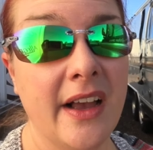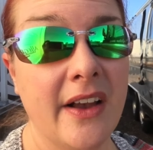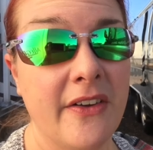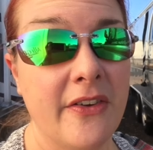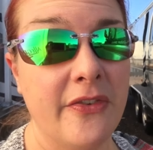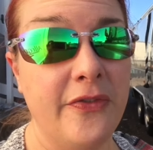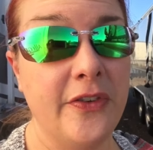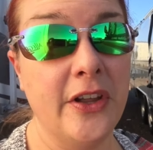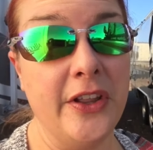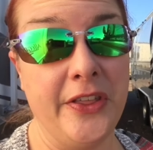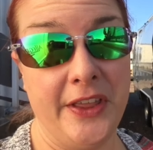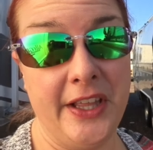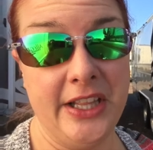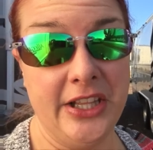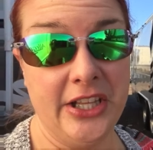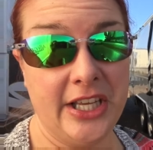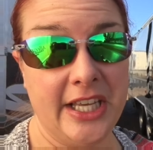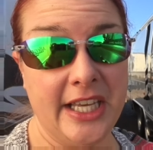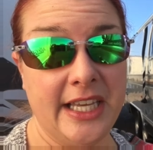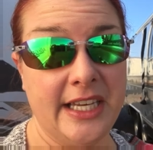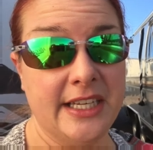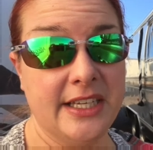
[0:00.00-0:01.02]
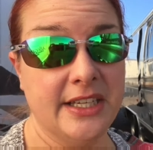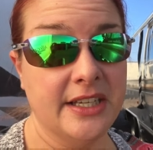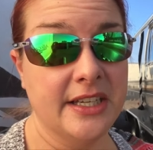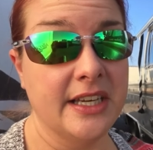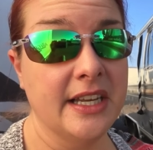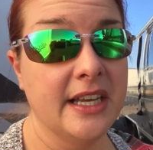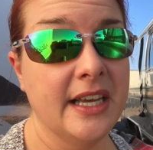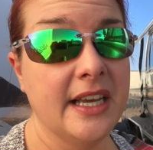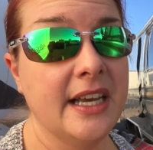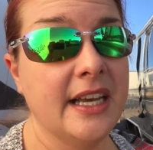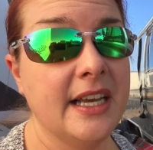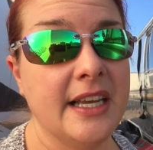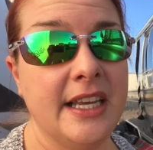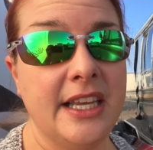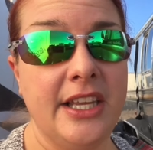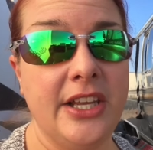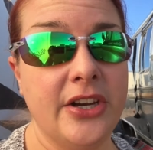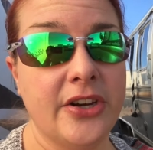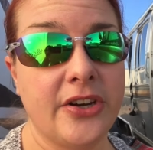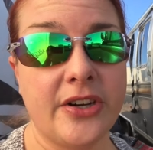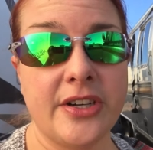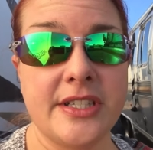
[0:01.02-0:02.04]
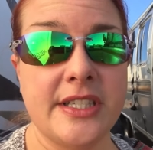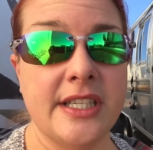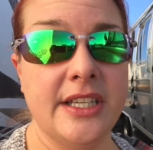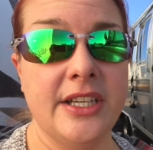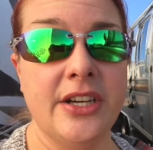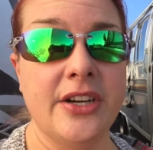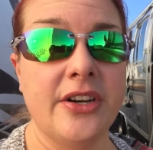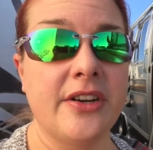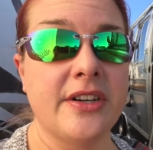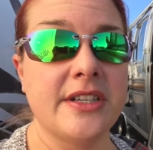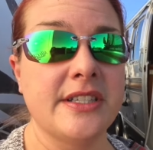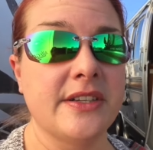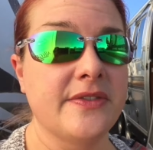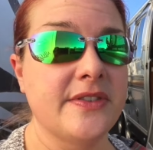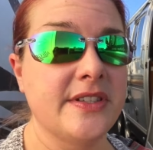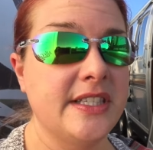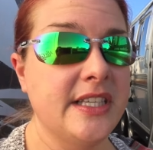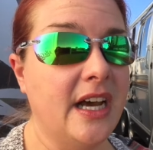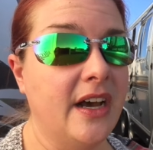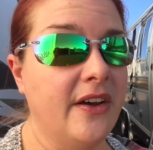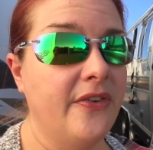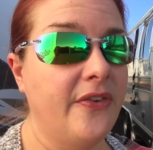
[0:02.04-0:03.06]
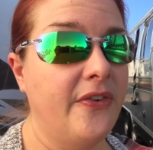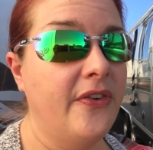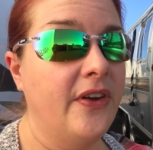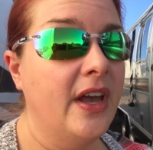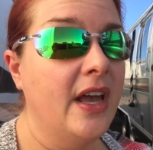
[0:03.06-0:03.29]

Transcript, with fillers: filthy looking and years and years of stuff.